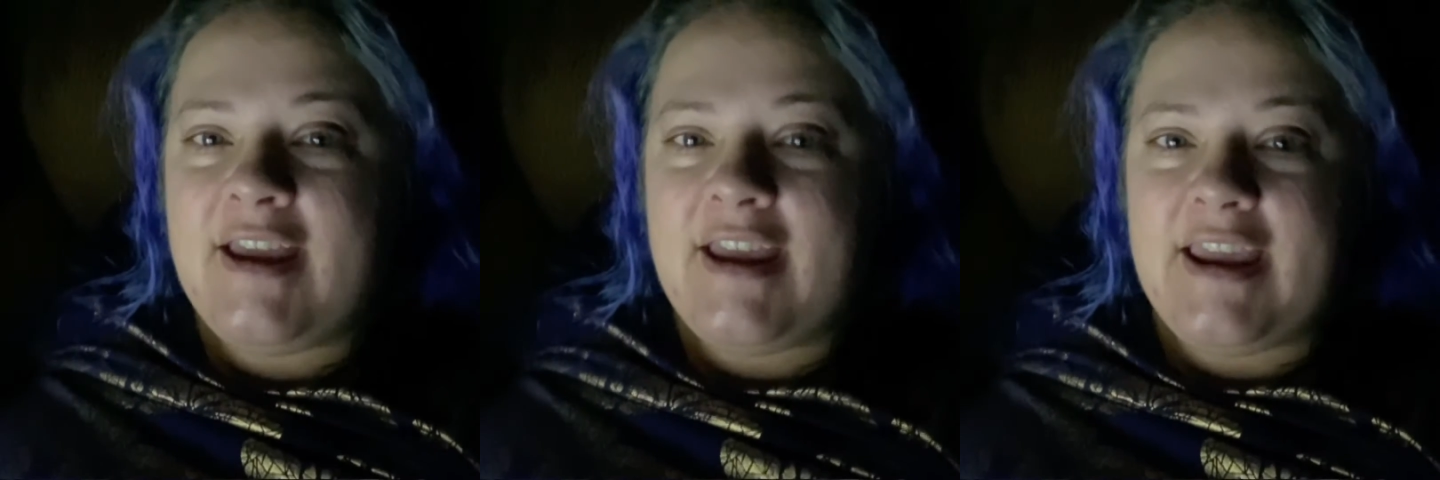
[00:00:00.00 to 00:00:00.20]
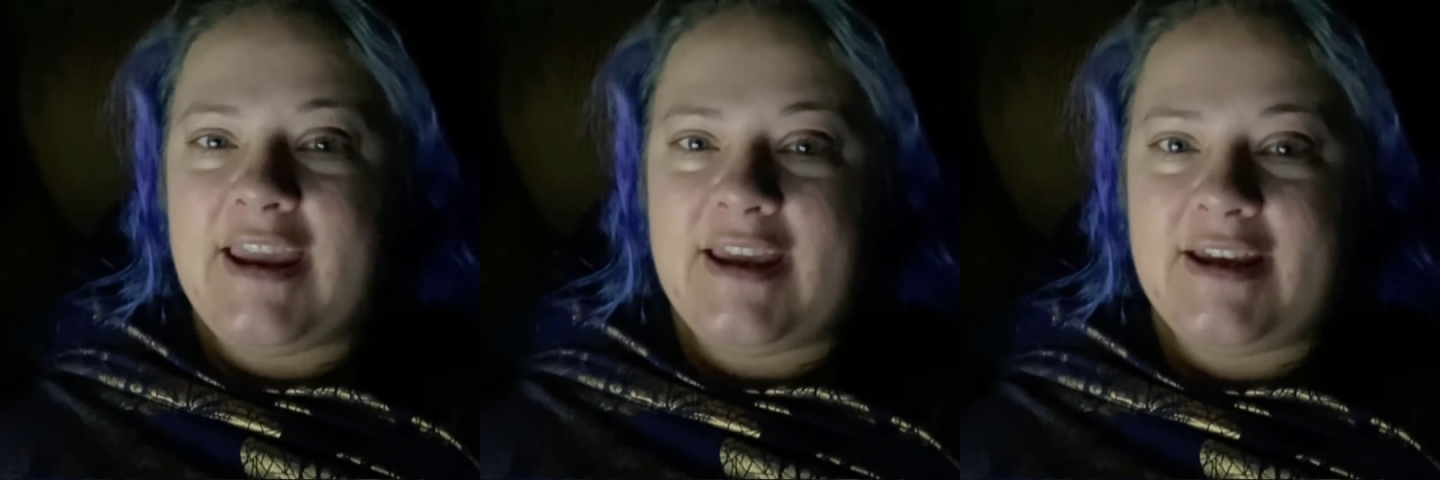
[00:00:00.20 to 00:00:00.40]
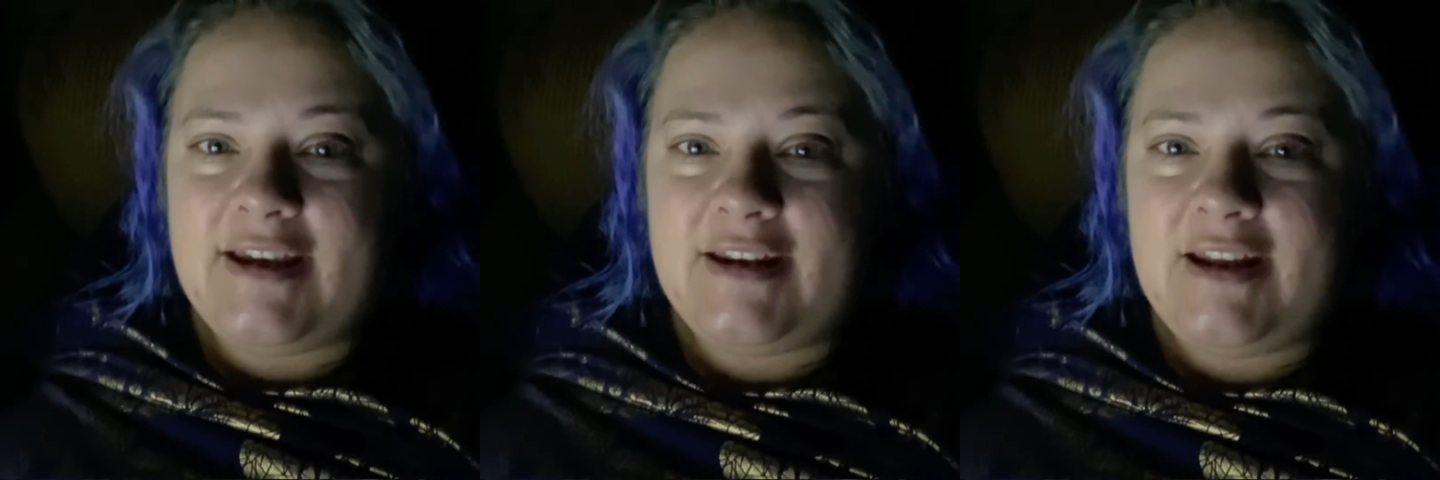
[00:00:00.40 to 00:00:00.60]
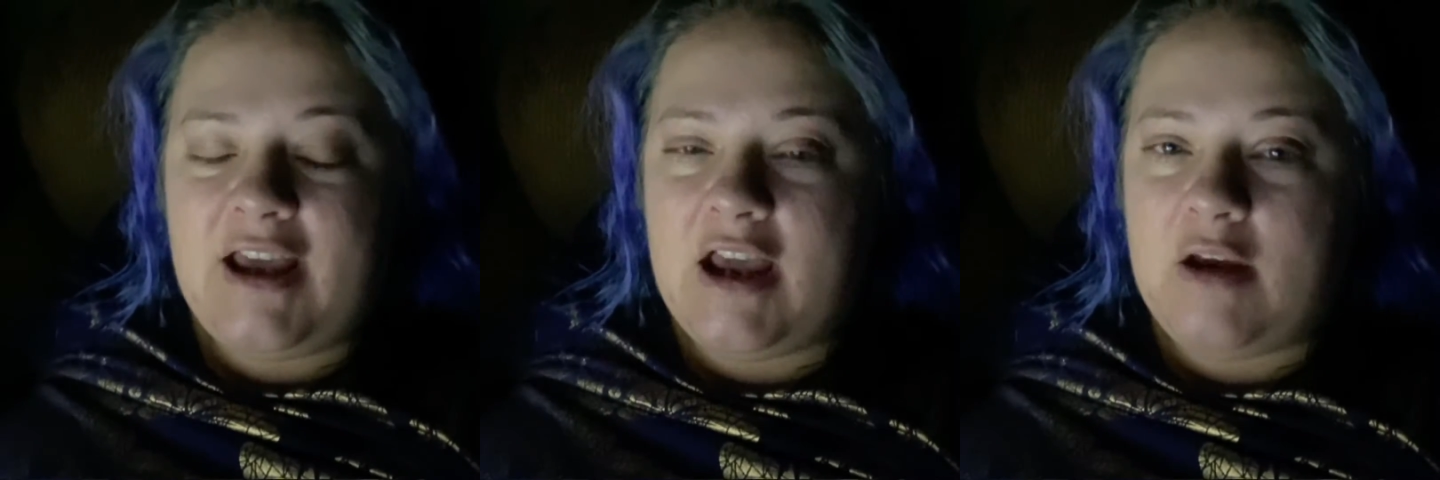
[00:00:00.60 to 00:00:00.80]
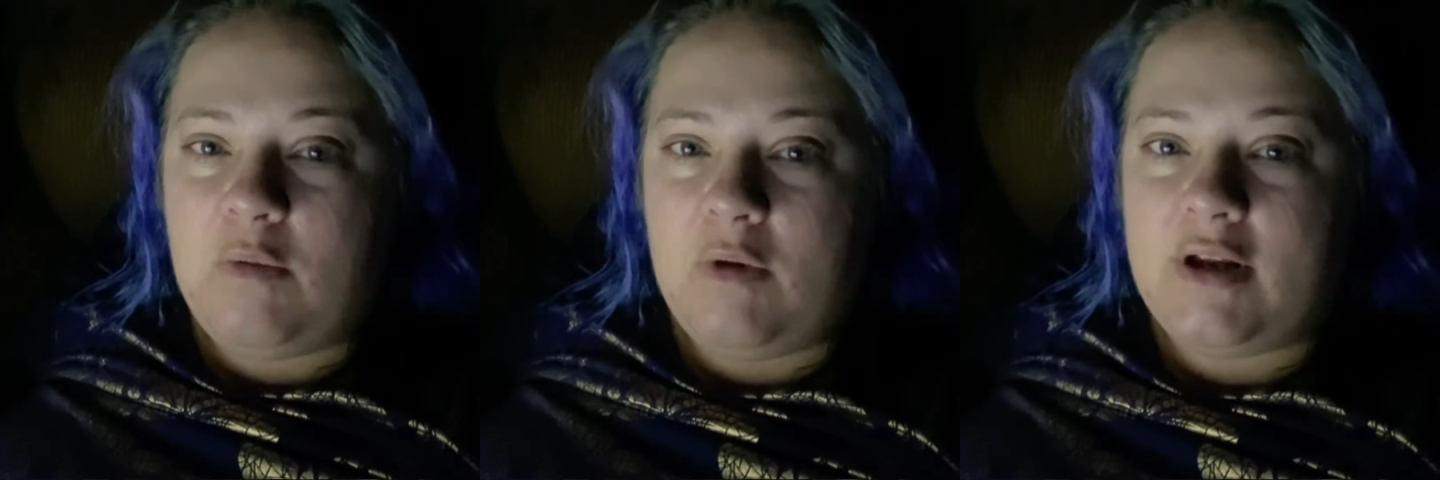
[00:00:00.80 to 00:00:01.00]
and
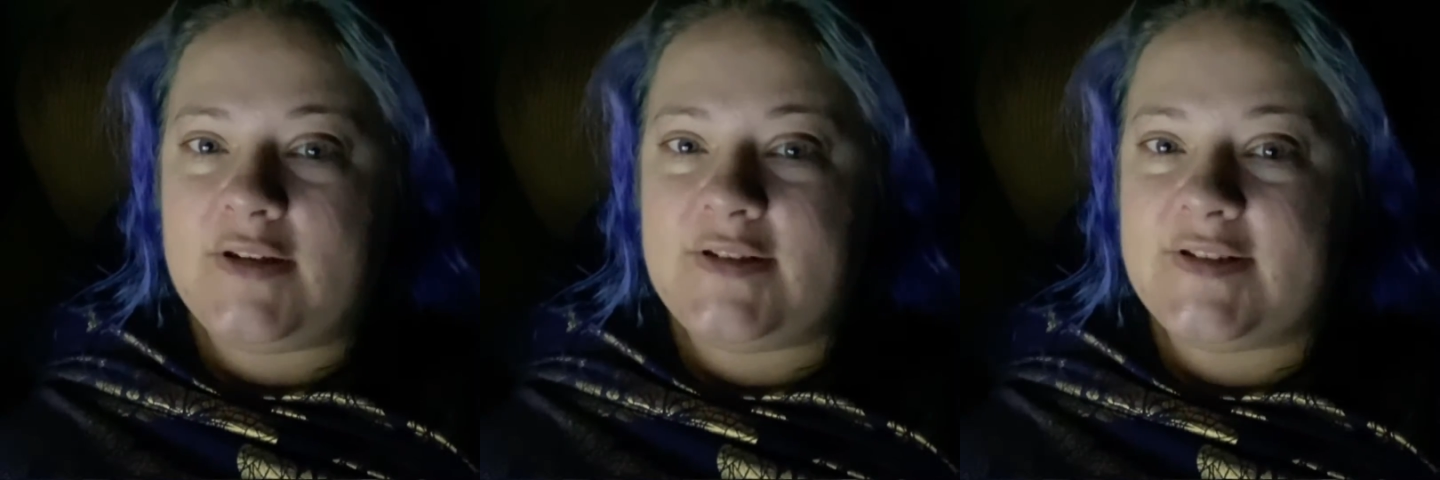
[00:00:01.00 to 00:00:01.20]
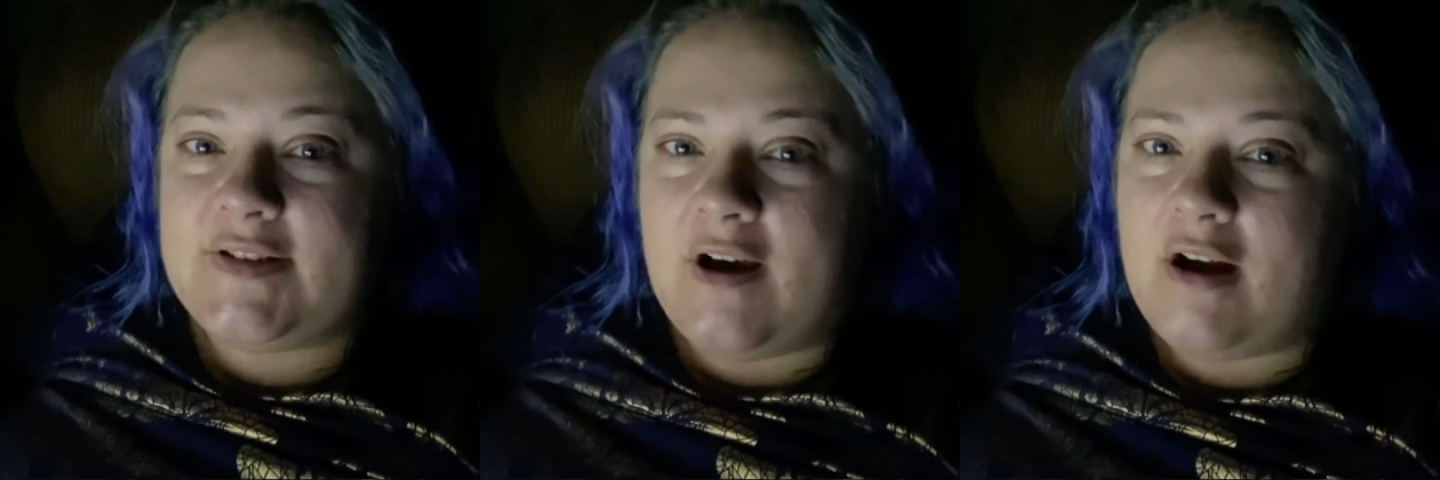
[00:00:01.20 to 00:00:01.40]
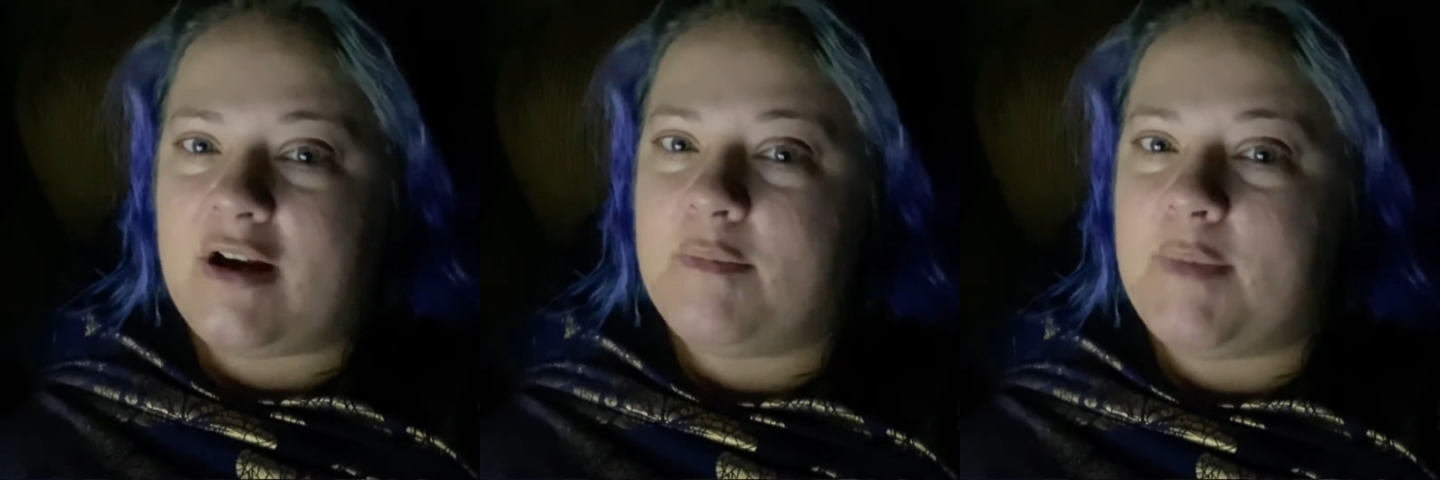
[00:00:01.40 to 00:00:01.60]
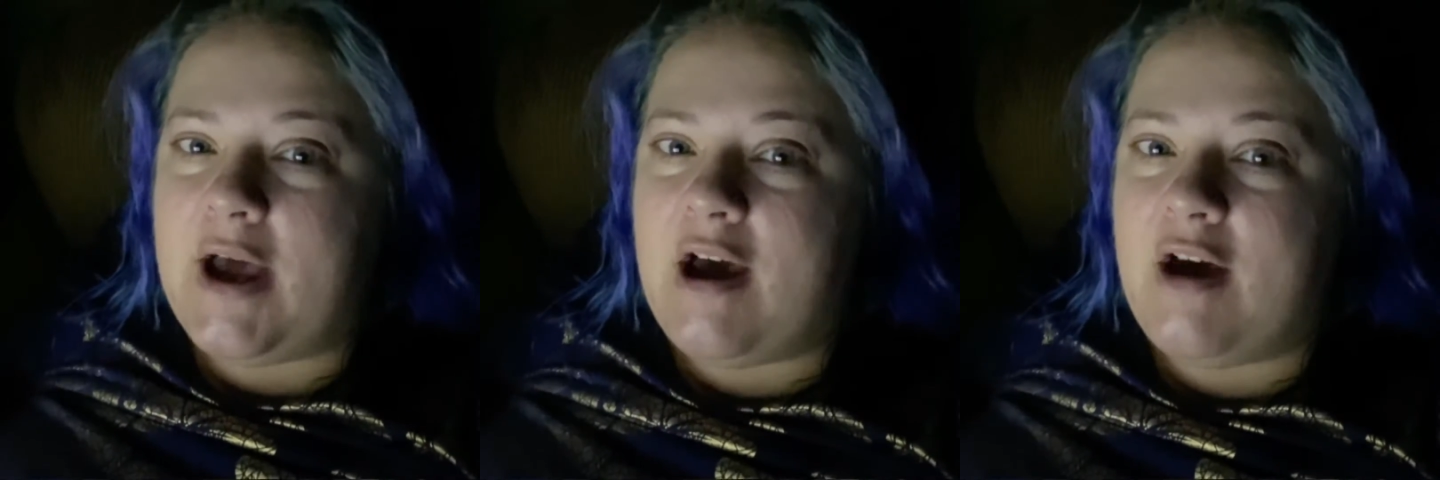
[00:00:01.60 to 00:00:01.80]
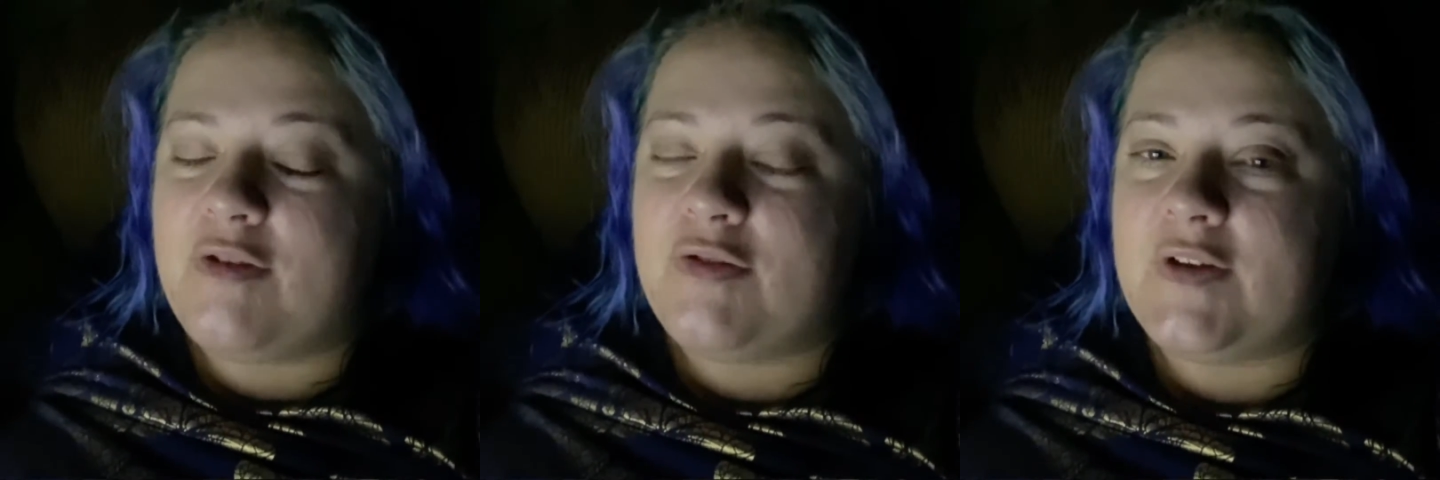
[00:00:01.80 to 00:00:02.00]
I wanted to talk
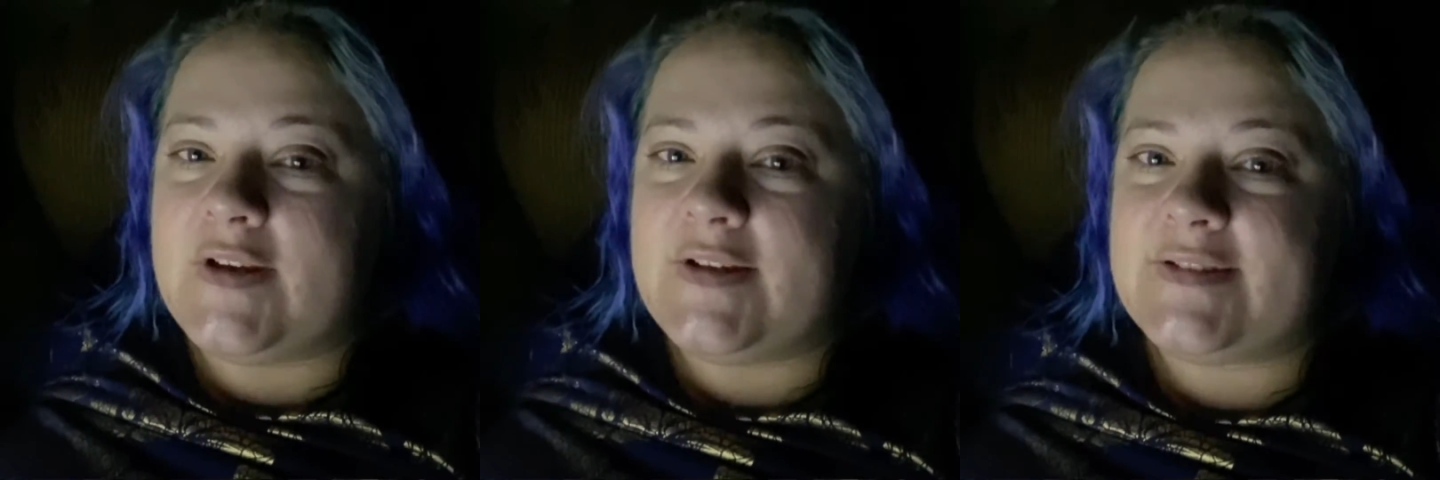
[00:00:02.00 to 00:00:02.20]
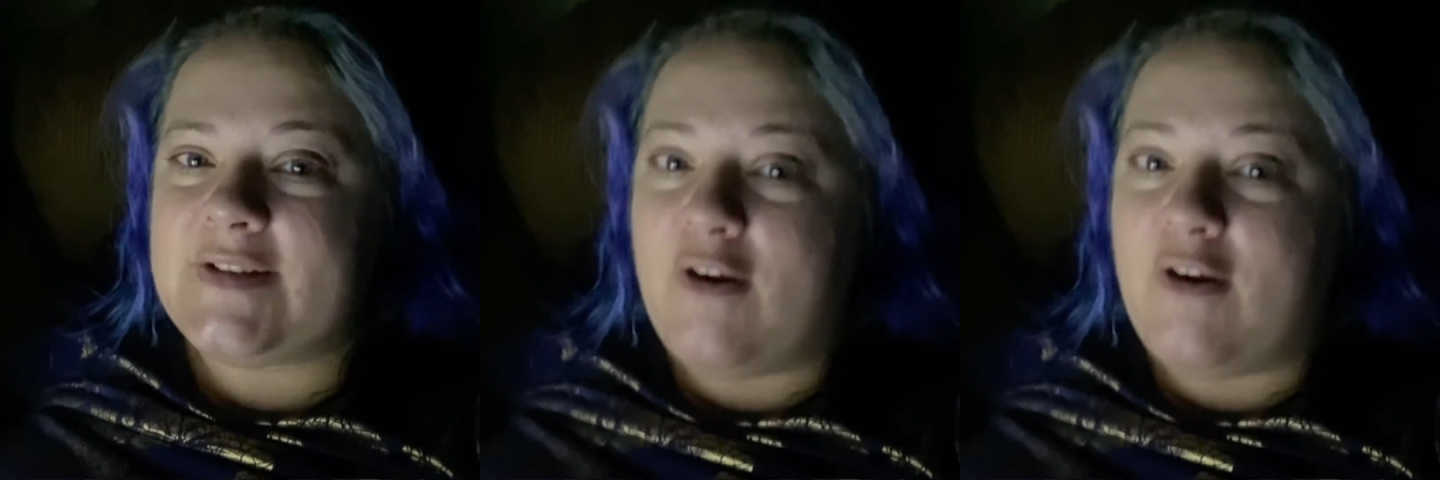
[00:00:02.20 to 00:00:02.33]
about this